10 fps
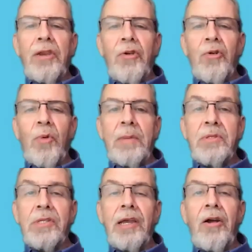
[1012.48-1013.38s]
your
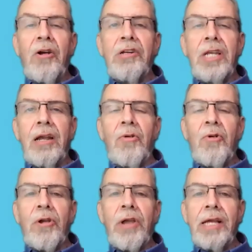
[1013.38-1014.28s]
website,
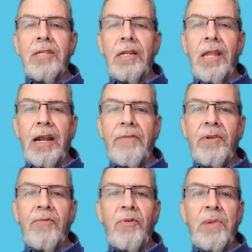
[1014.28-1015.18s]
heart.org, has a lot of
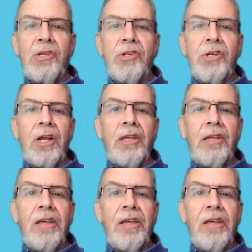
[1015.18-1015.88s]
information on it.